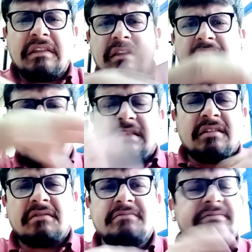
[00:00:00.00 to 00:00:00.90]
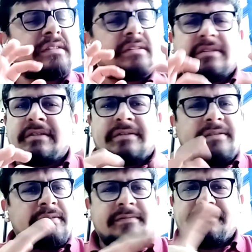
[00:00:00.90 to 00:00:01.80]
does not reflect what
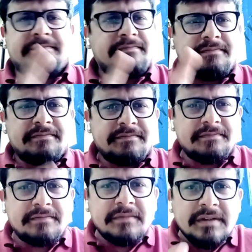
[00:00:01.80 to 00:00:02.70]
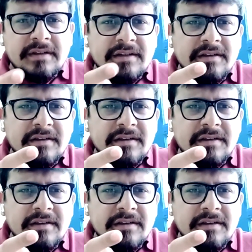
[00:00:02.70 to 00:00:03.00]
the company wants to do.